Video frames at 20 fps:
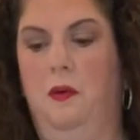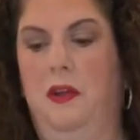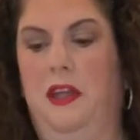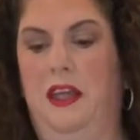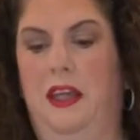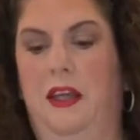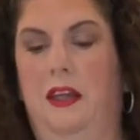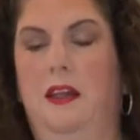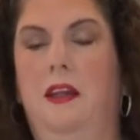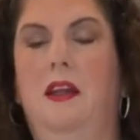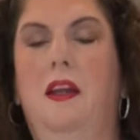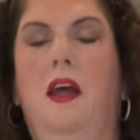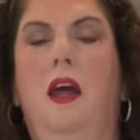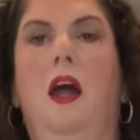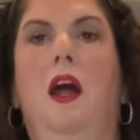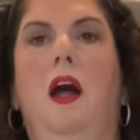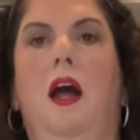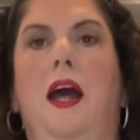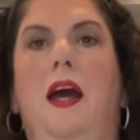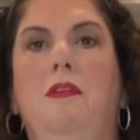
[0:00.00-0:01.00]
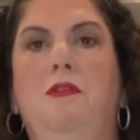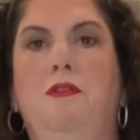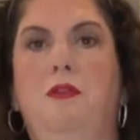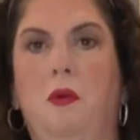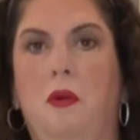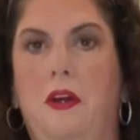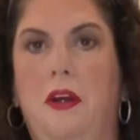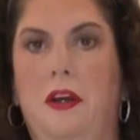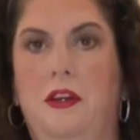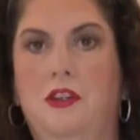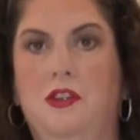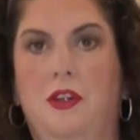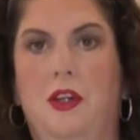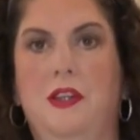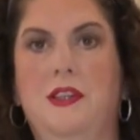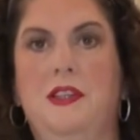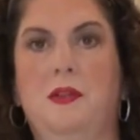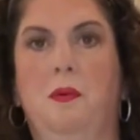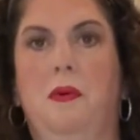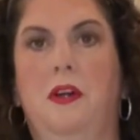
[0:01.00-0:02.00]
in at 400,
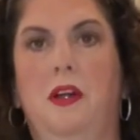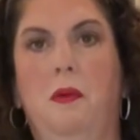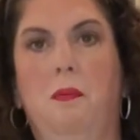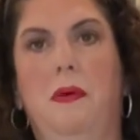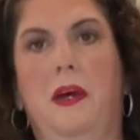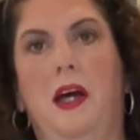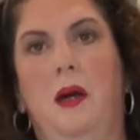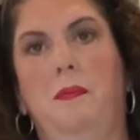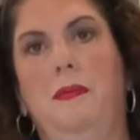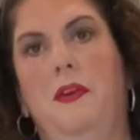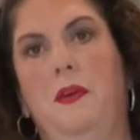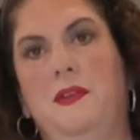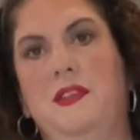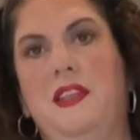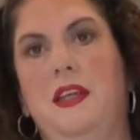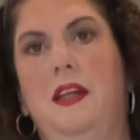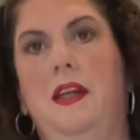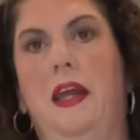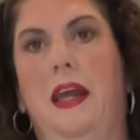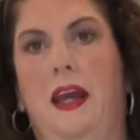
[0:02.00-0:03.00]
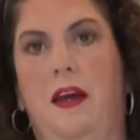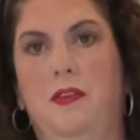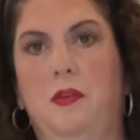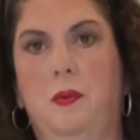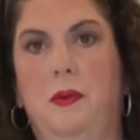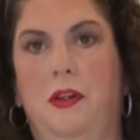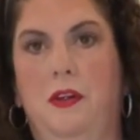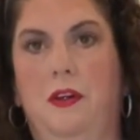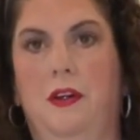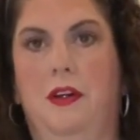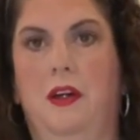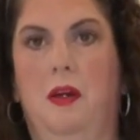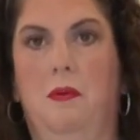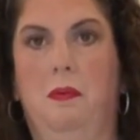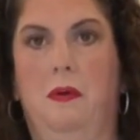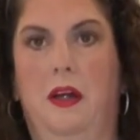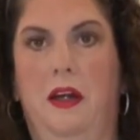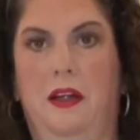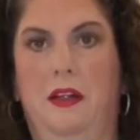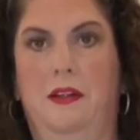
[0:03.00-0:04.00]
so we're going to pop those in after we cook our
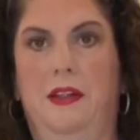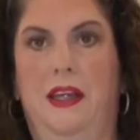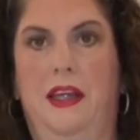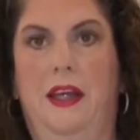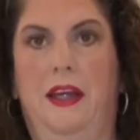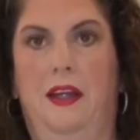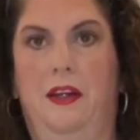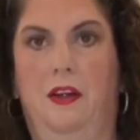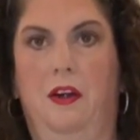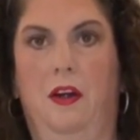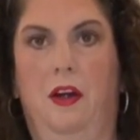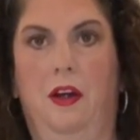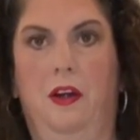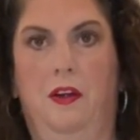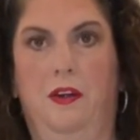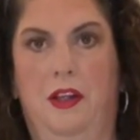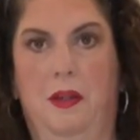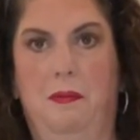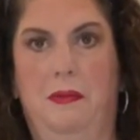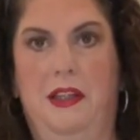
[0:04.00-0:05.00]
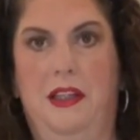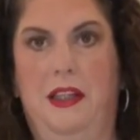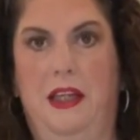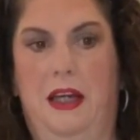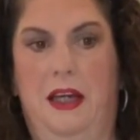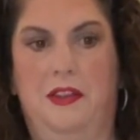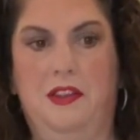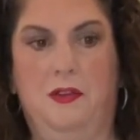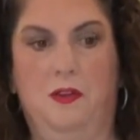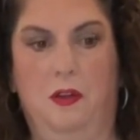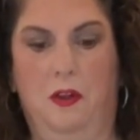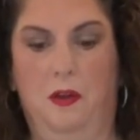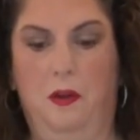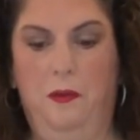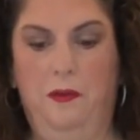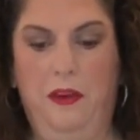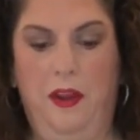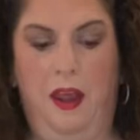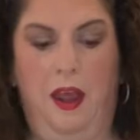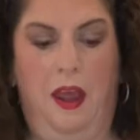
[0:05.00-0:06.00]
broccoli and our green bean casserole,
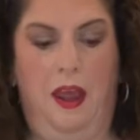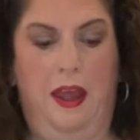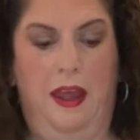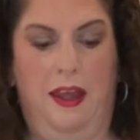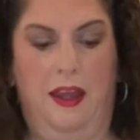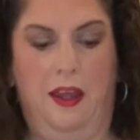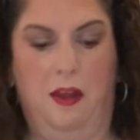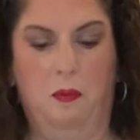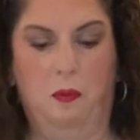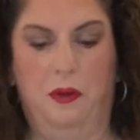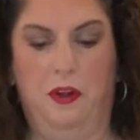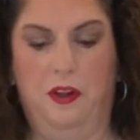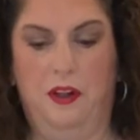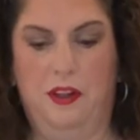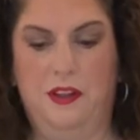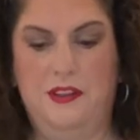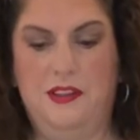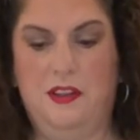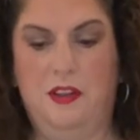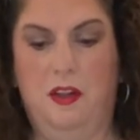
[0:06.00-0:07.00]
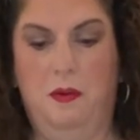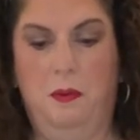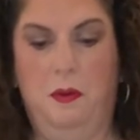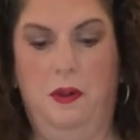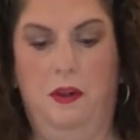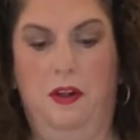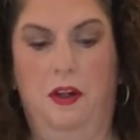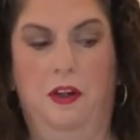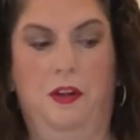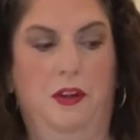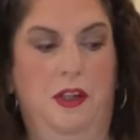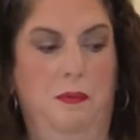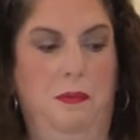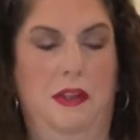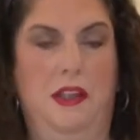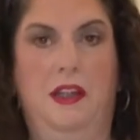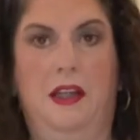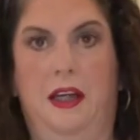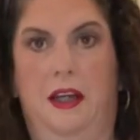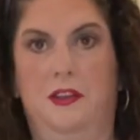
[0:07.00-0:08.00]
and we're going to start putting our green
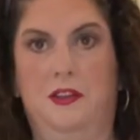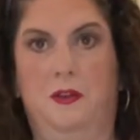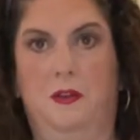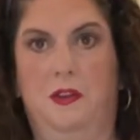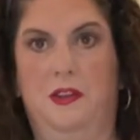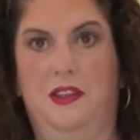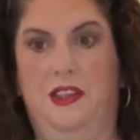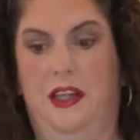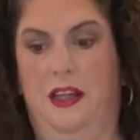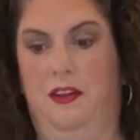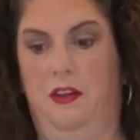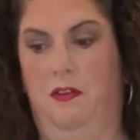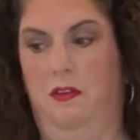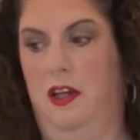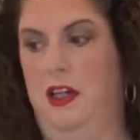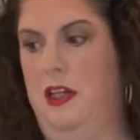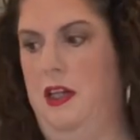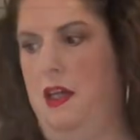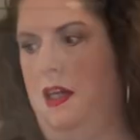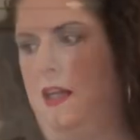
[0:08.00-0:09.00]
bean casserole together right now.